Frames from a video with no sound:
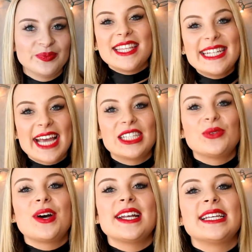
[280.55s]
The next
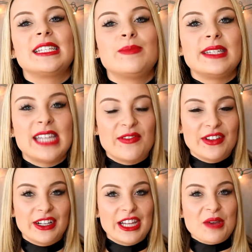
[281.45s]
one is
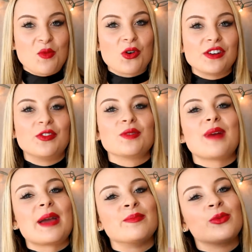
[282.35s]
specifically more for
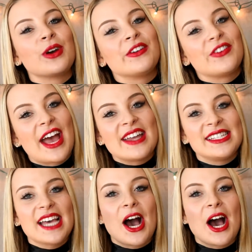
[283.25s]
my boyfriend,